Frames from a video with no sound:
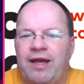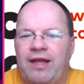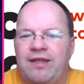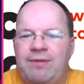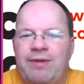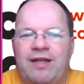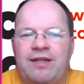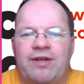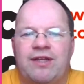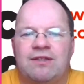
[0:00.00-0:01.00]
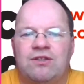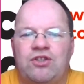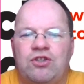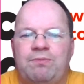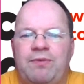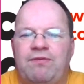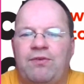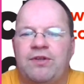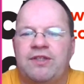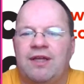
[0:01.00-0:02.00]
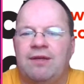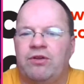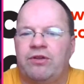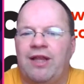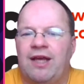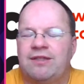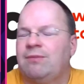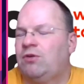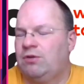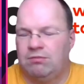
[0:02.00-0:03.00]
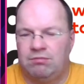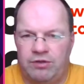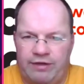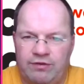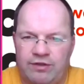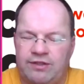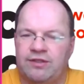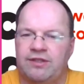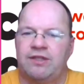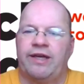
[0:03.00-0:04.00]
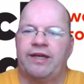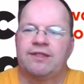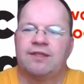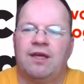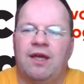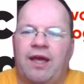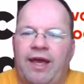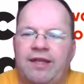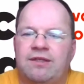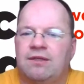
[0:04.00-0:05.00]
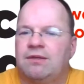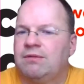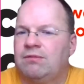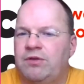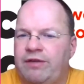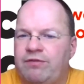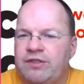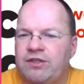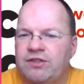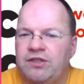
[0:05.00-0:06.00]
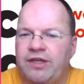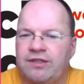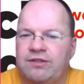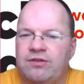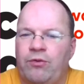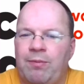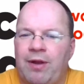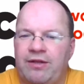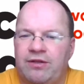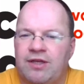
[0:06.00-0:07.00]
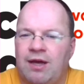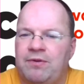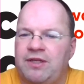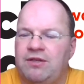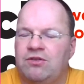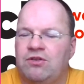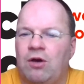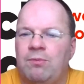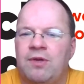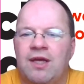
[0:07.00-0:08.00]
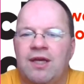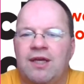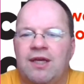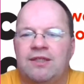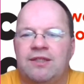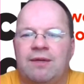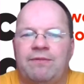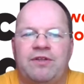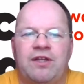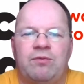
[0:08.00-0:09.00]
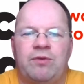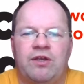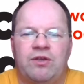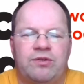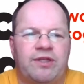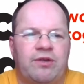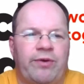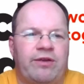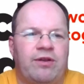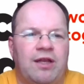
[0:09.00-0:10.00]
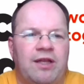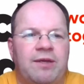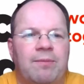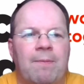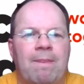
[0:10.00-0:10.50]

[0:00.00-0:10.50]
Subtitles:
And the email address should be first name dot last name, or whatever is your syntax, at whatever is your syntax. noreply.company.com is something that we are using regularly.